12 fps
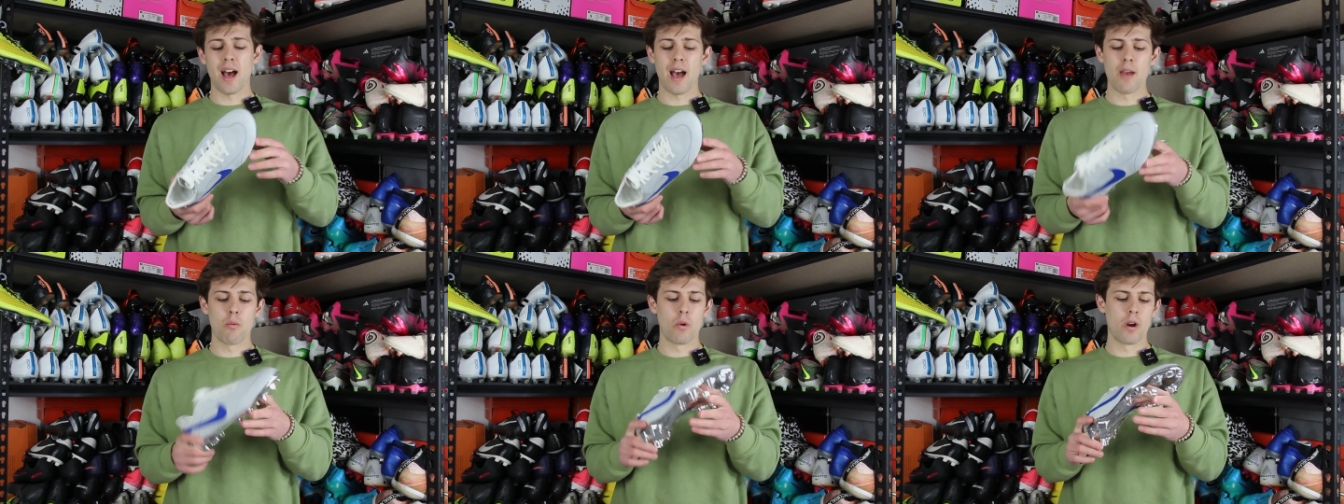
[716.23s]

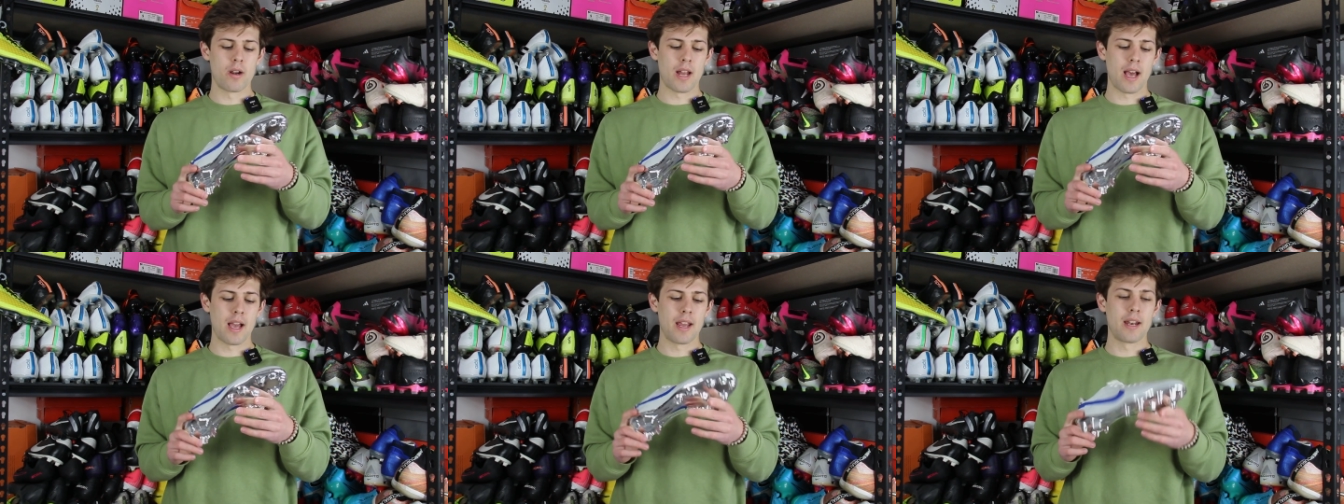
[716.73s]
I wear a
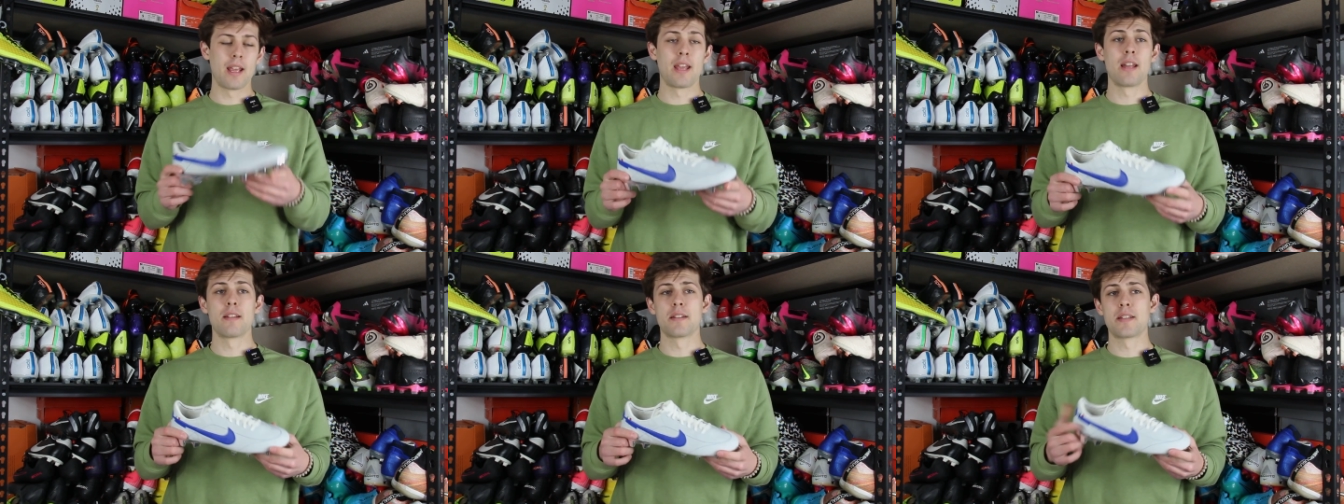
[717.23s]
9
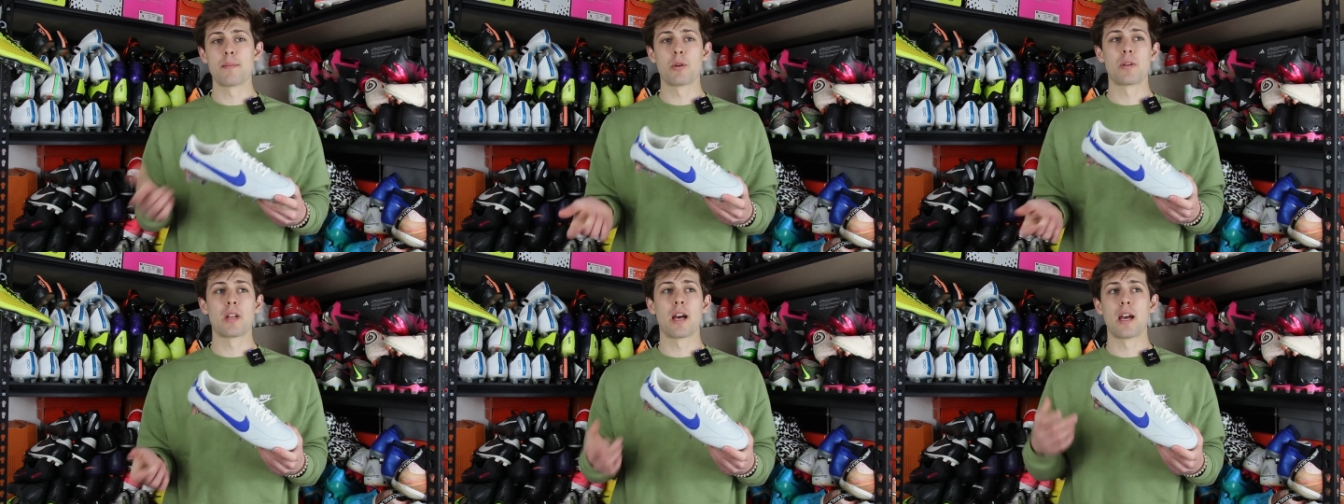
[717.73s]
in the
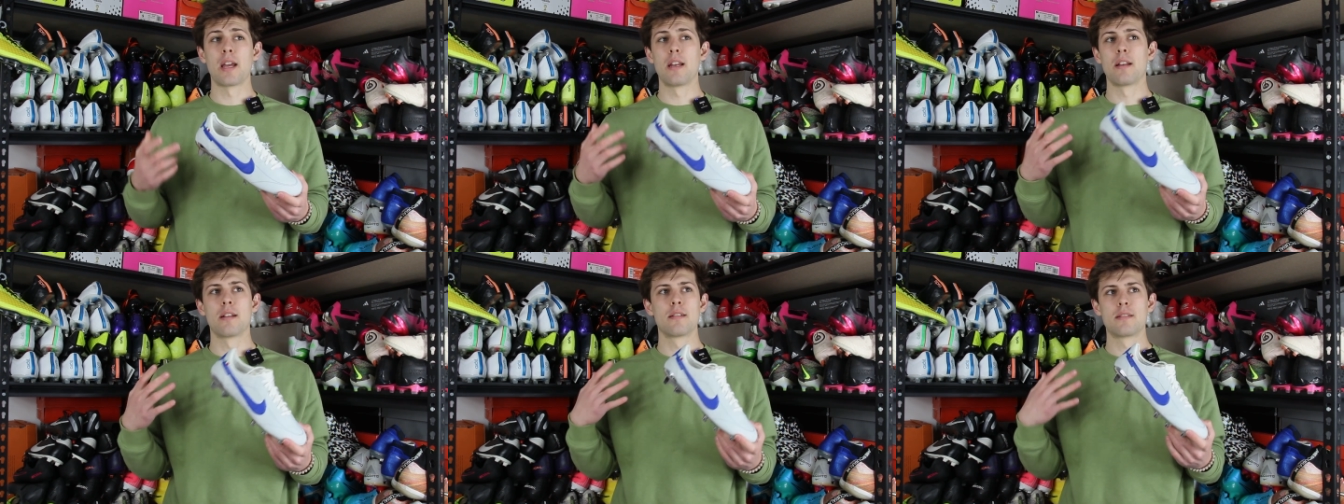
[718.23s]
Tiempo
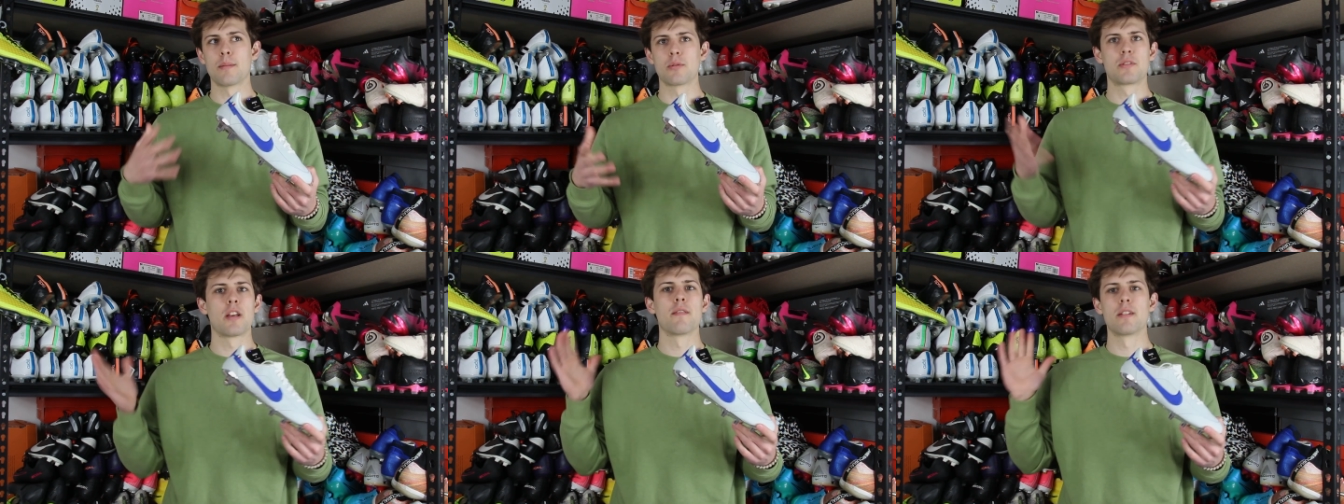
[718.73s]
9, Tiempo
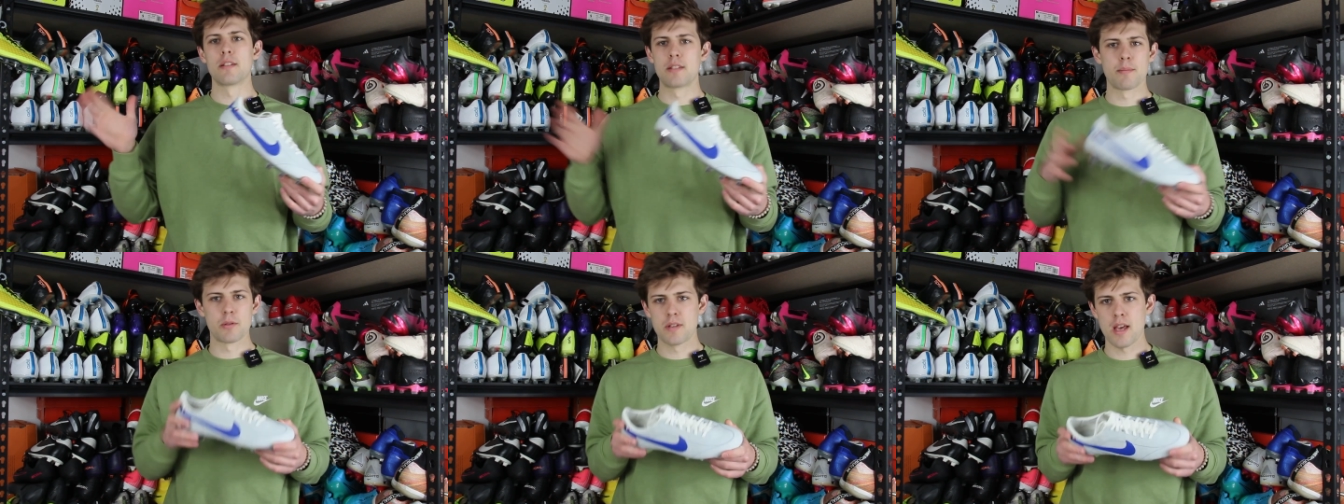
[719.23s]
7,
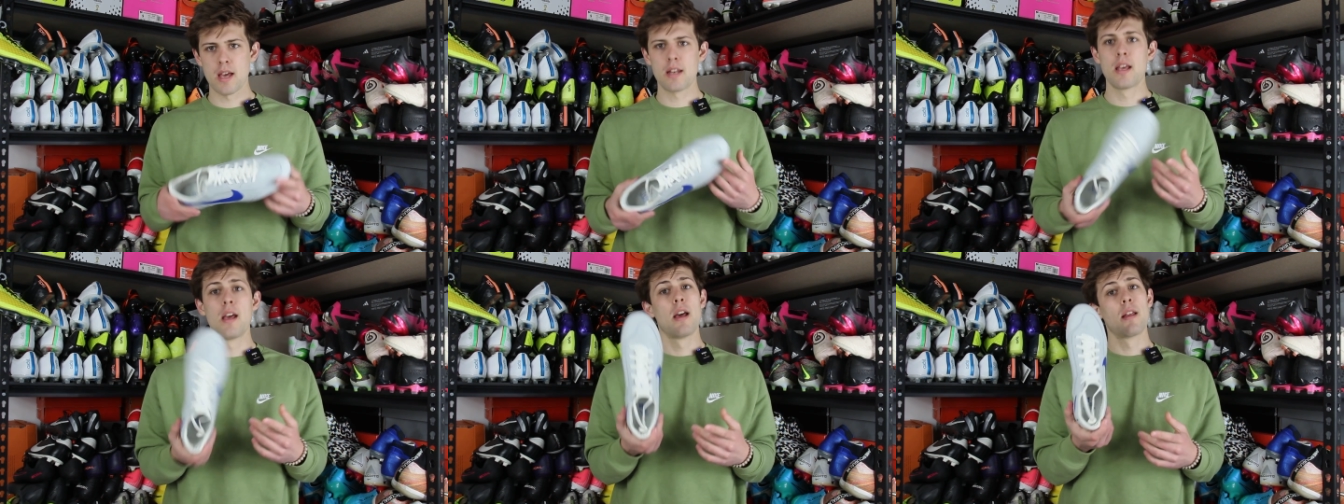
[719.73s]
Tiempo
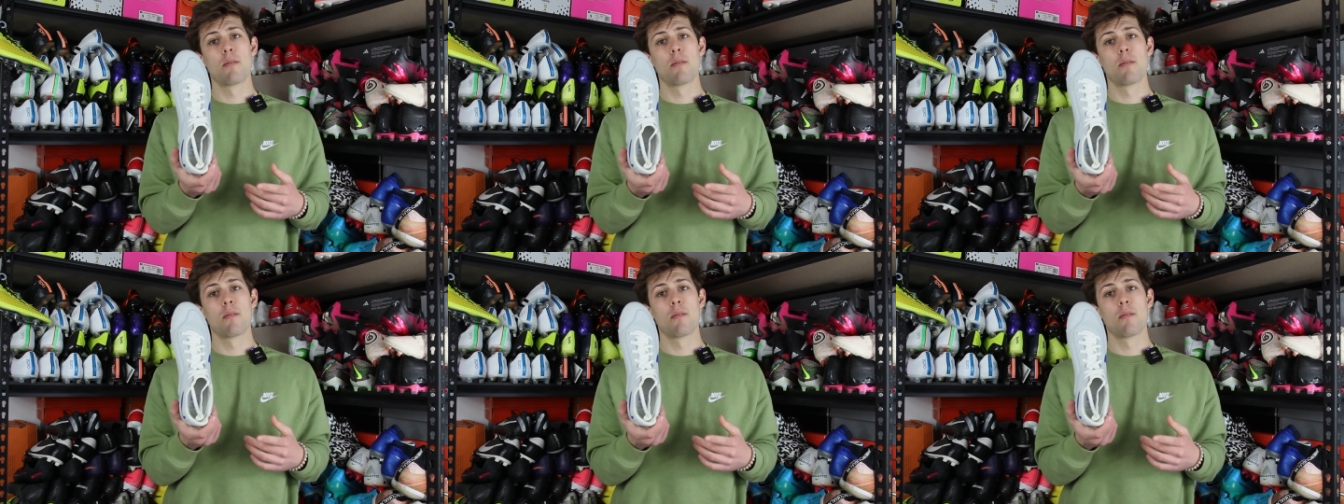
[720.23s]
10.